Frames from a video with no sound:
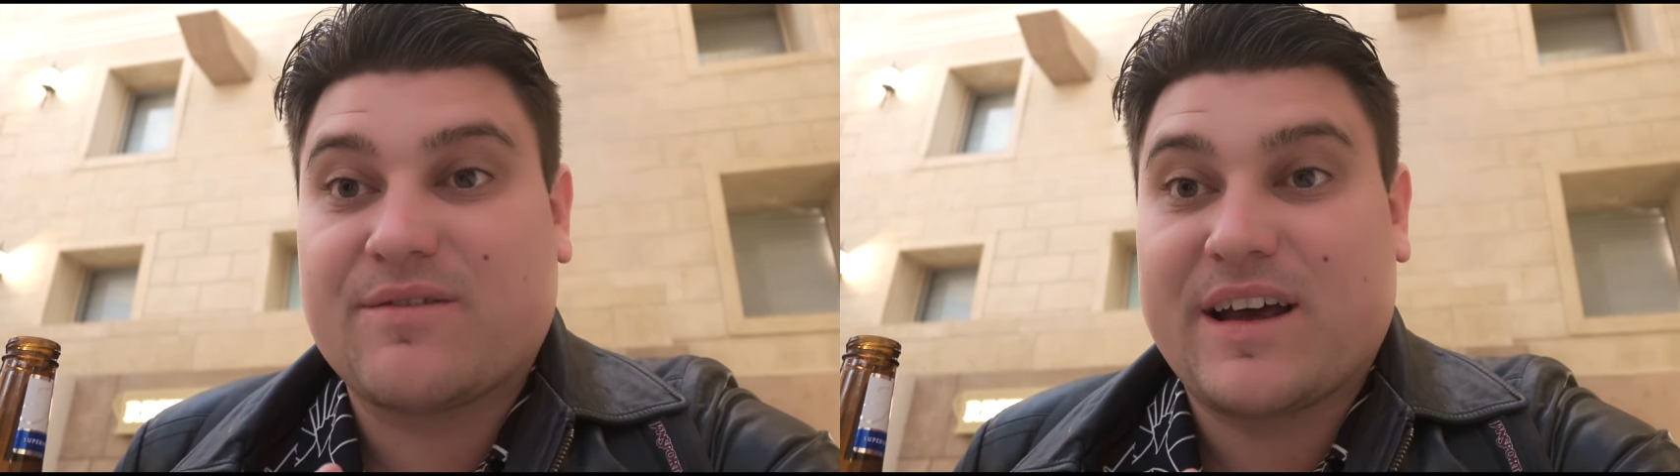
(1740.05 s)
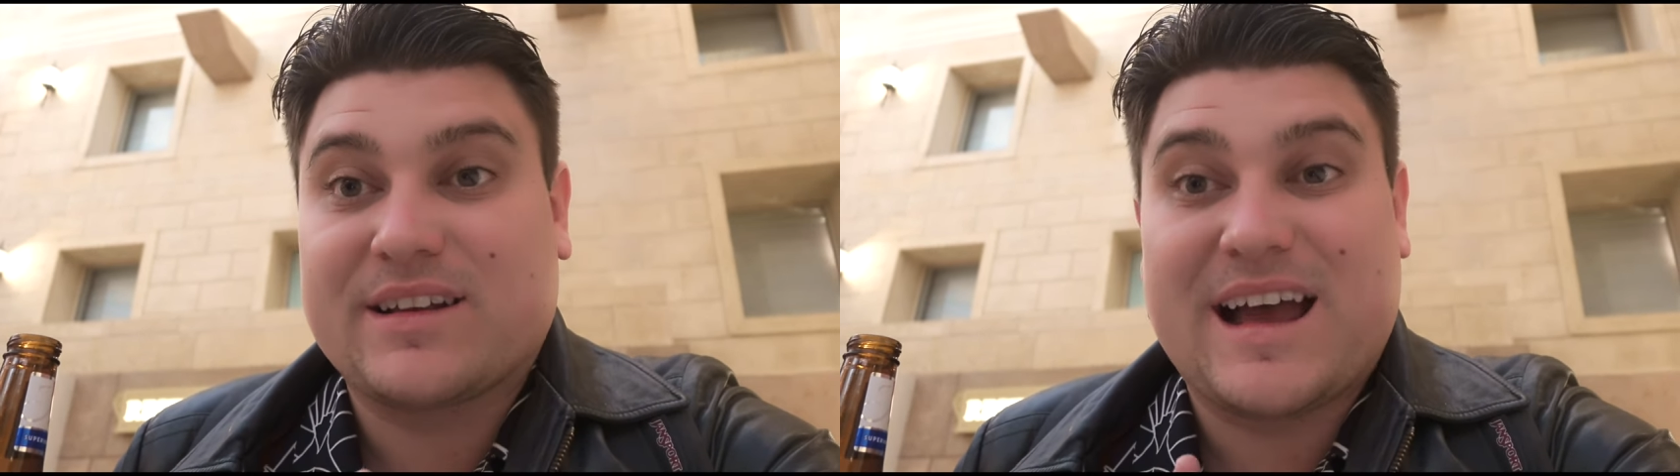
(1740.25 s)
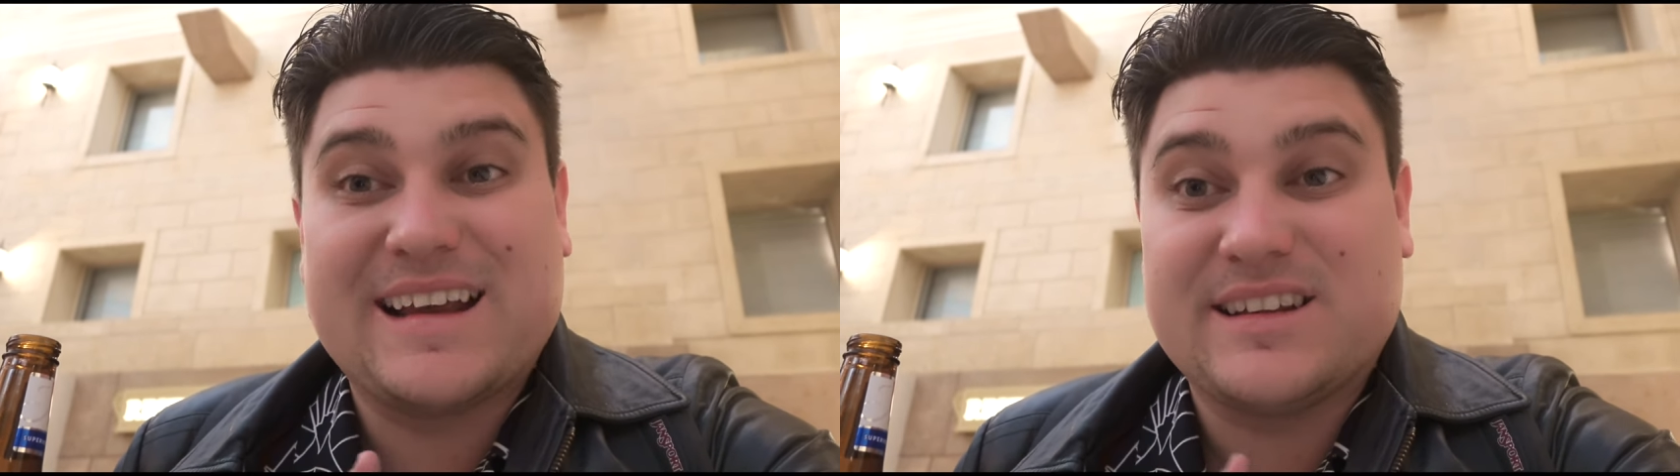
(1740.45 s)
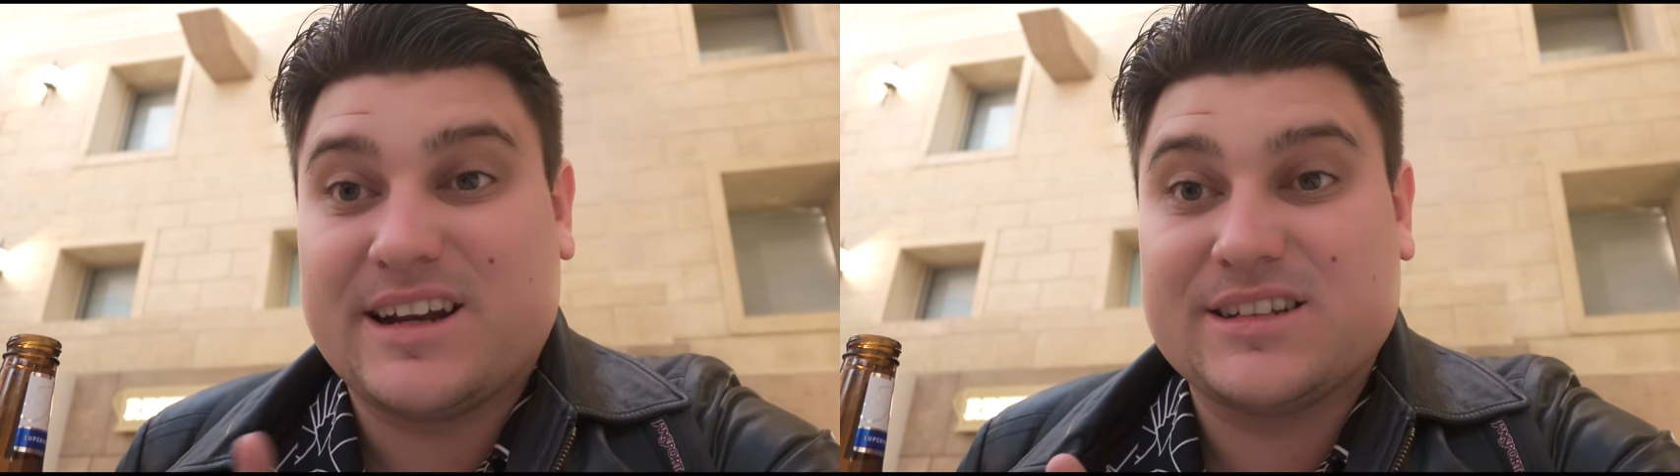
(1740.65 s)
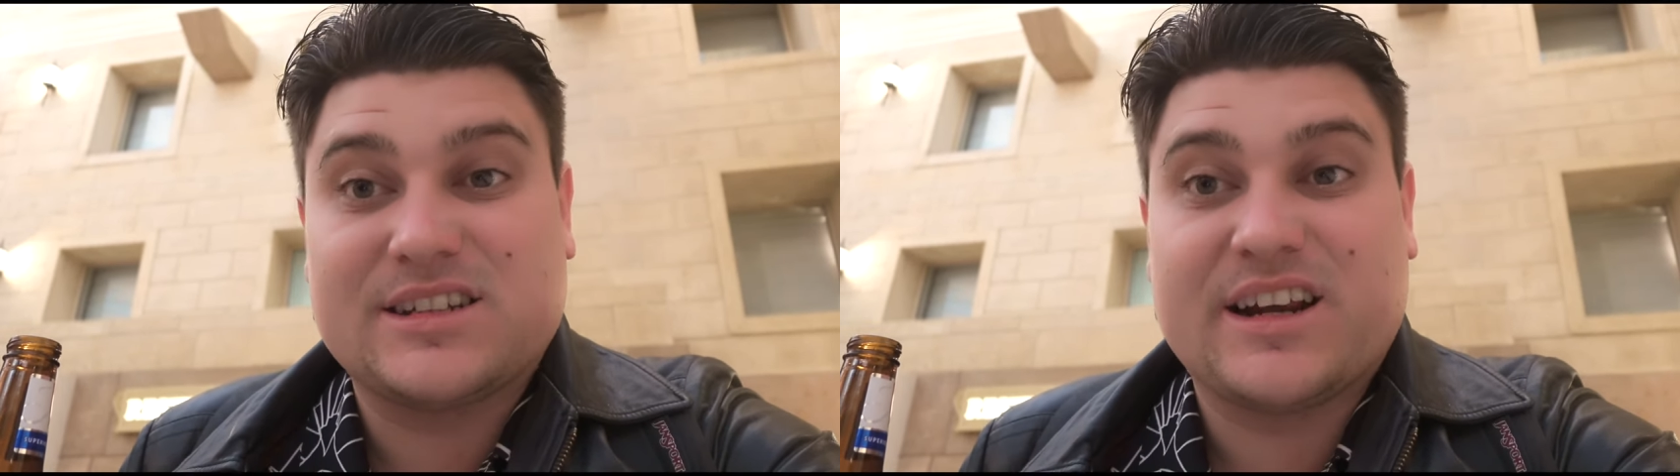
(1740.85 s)
In fact, I
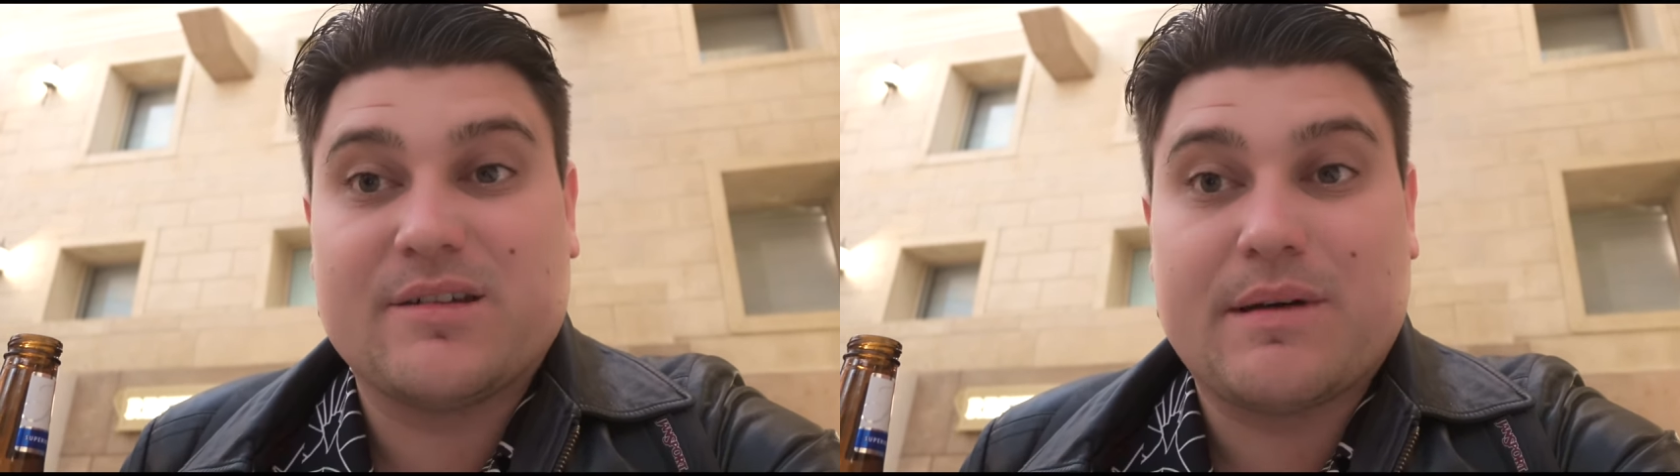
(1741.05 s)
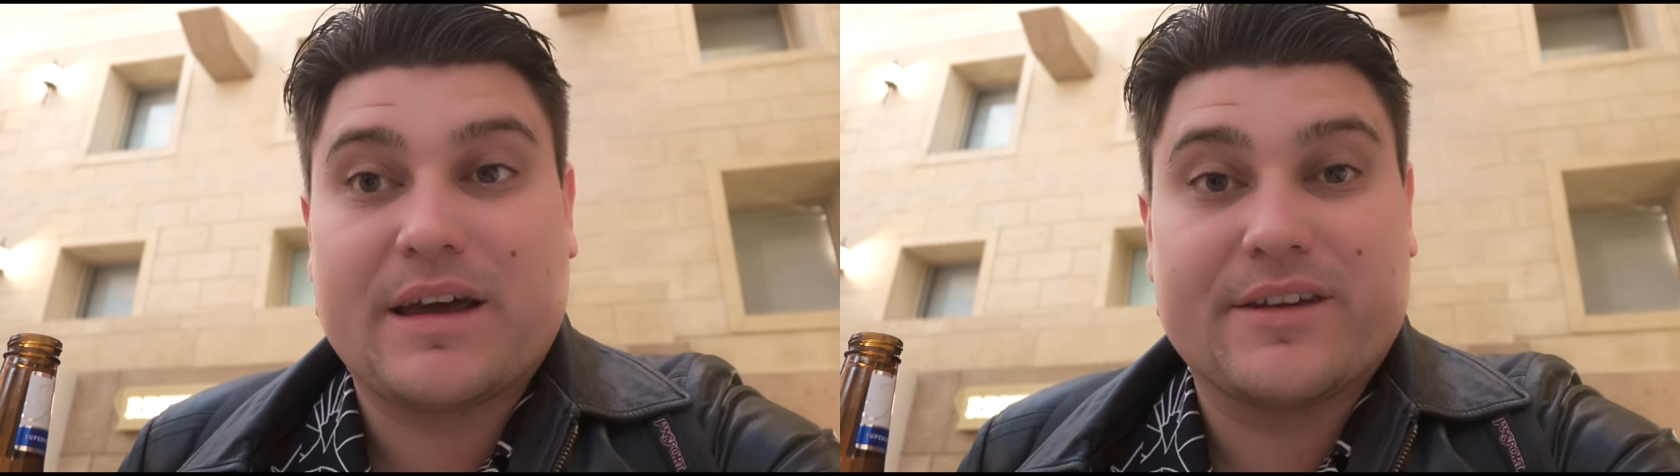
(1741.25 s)
didn't send anything back